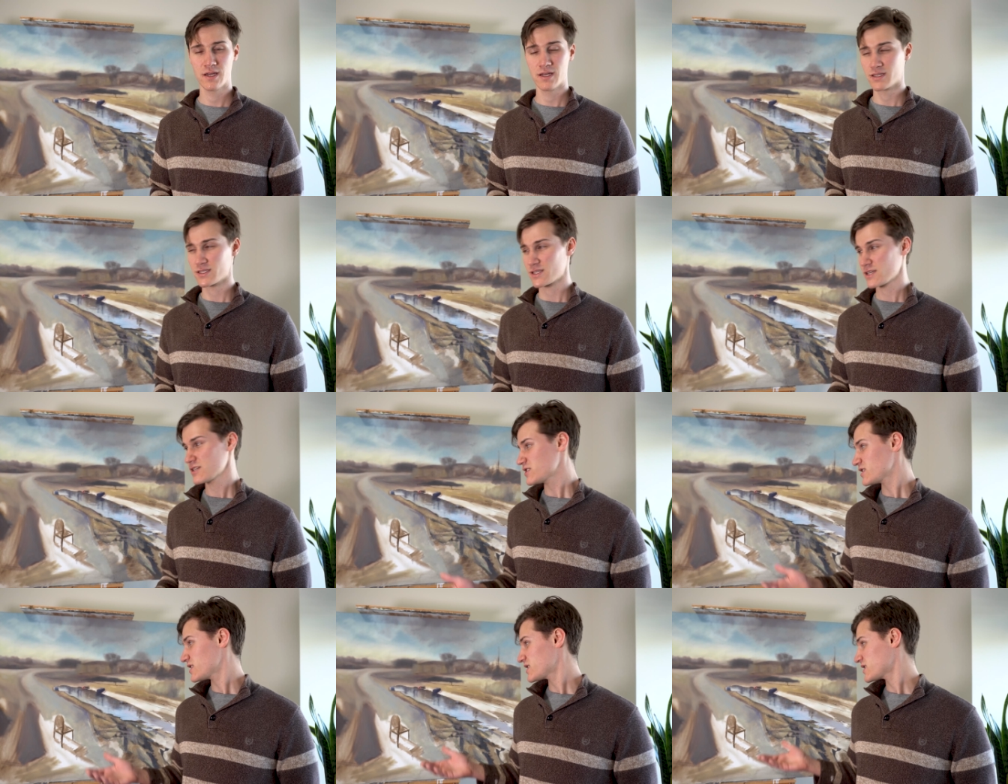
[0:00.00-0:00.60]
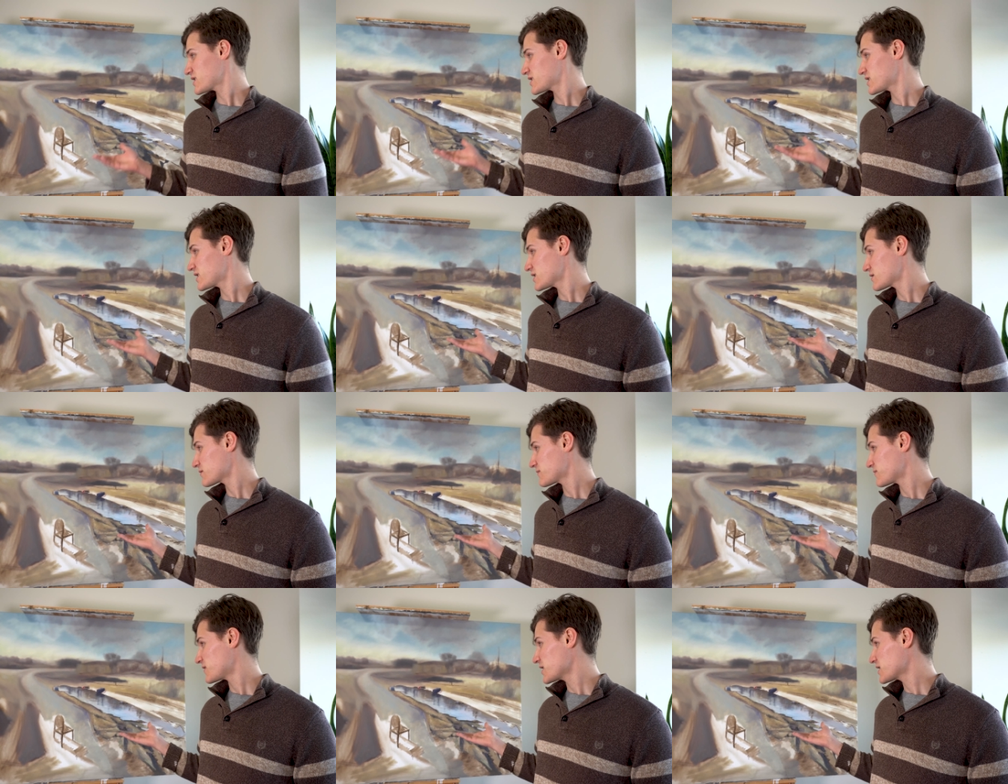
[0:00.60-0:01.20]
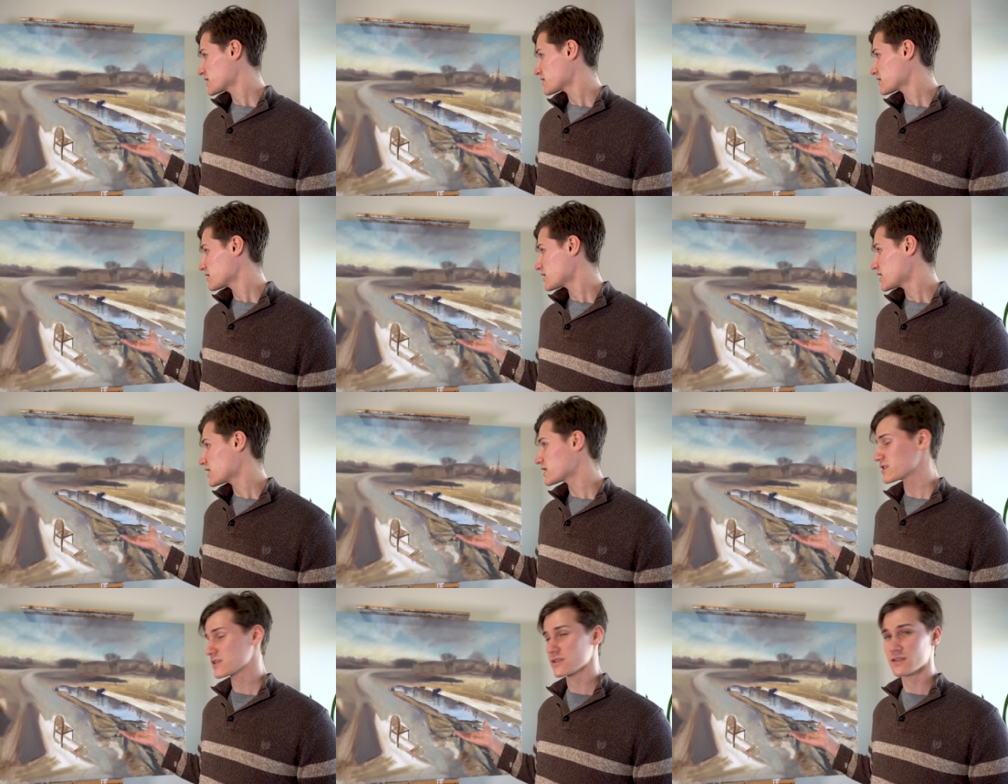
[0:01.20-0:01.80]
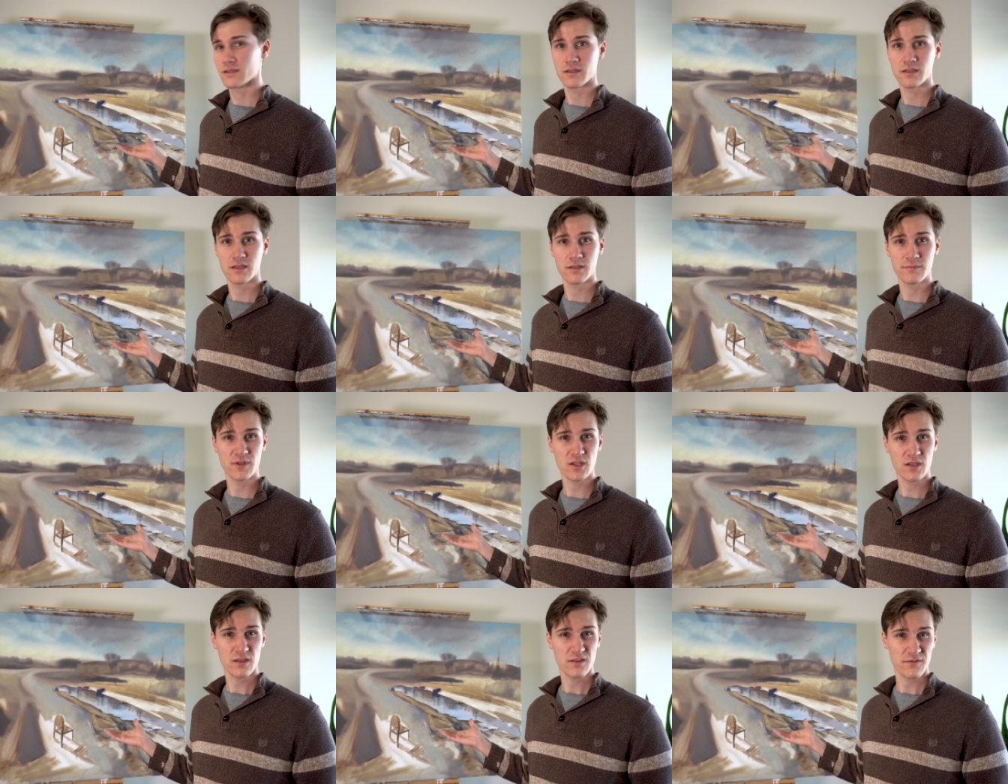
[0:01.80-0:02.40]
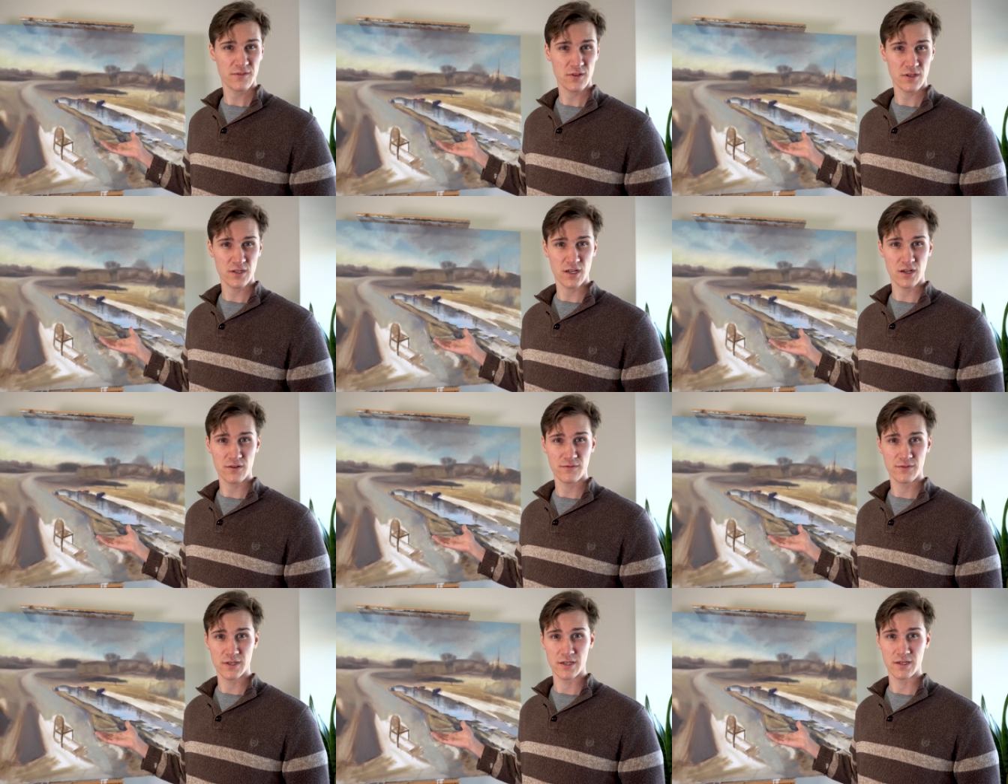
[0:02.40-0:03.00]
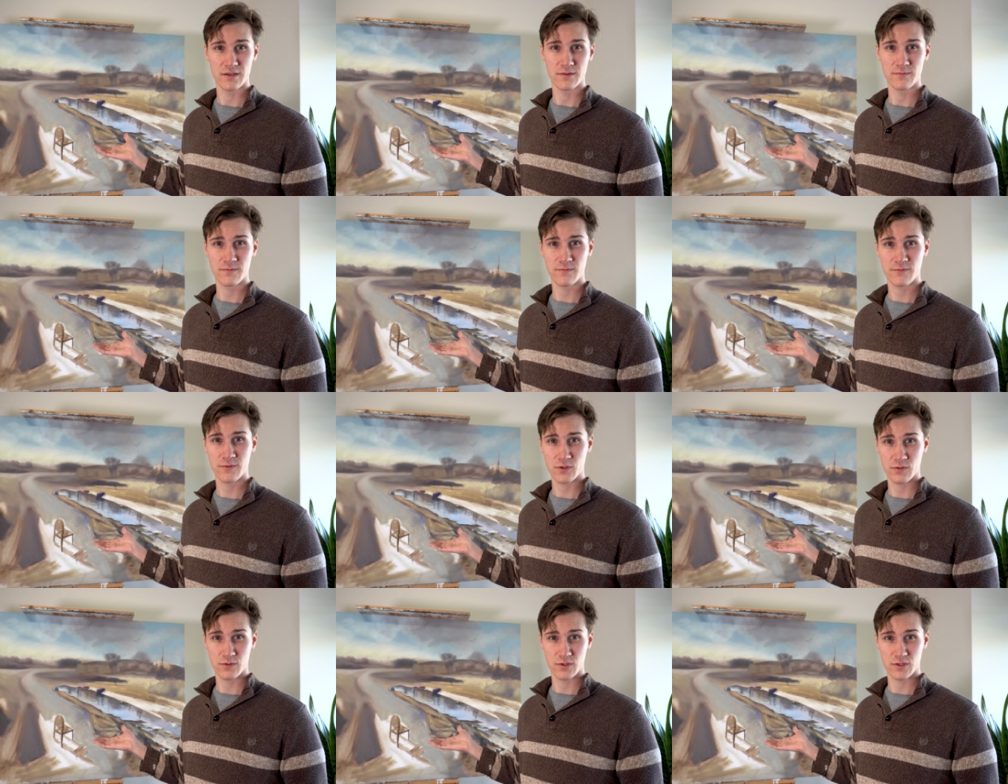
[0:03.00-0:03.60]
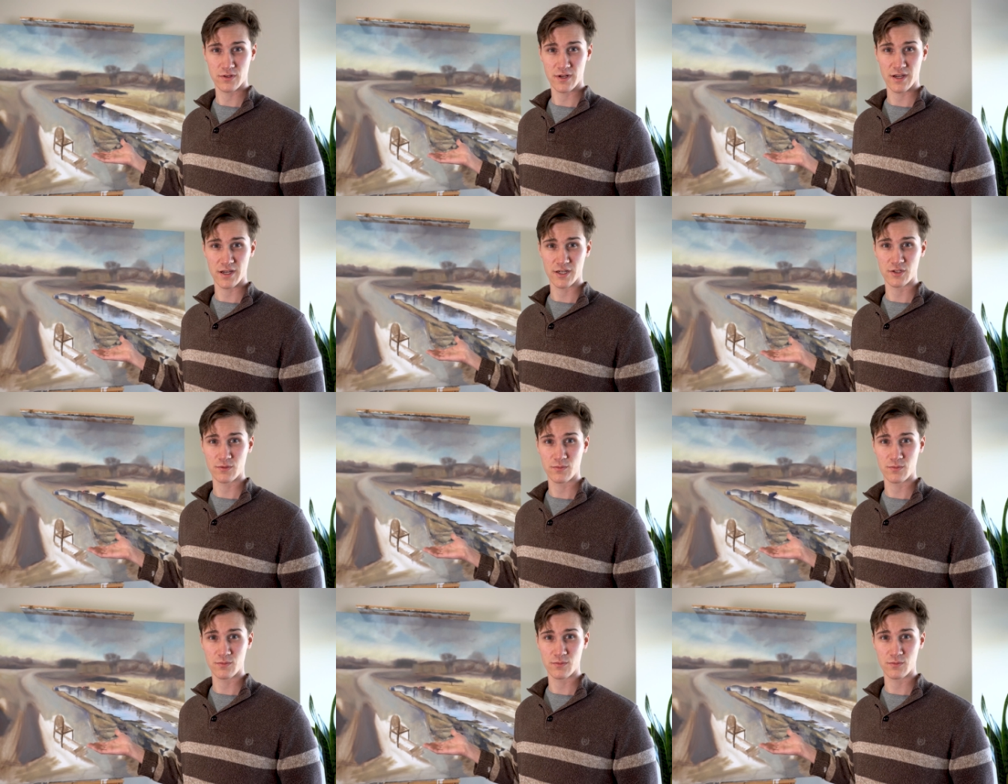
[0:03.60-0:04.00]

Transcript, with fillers: such as this vacant lot in the middle of Philadelphia filled with trash,